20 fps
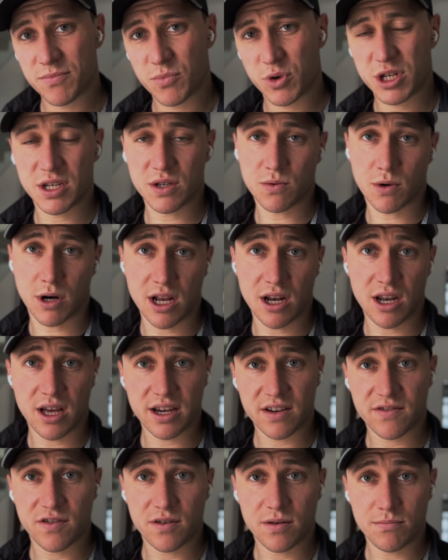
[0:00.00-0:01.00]
which is what I
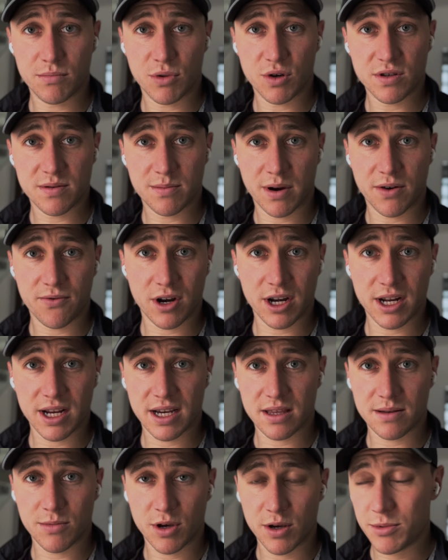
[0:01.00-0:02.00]
like for most of my running
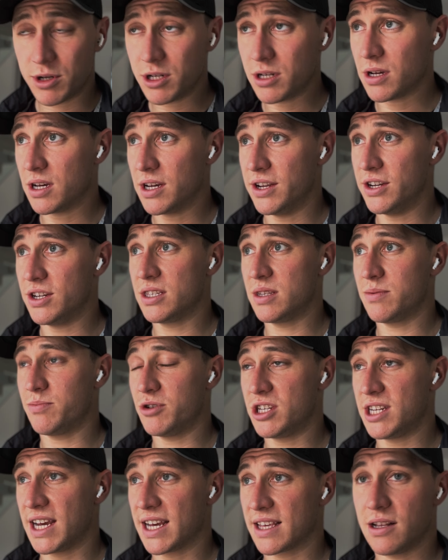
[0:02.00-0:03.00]
at the moment, just to
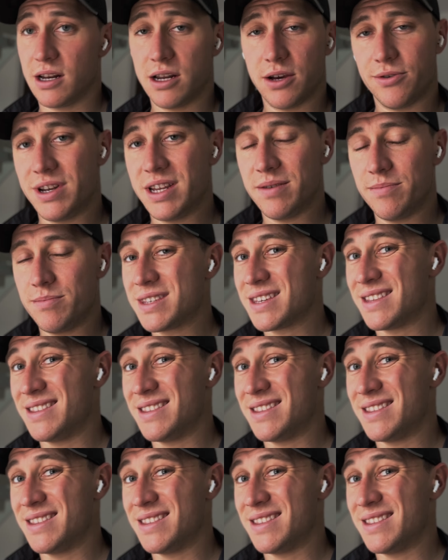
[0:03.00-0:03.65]
protect the lower limbs.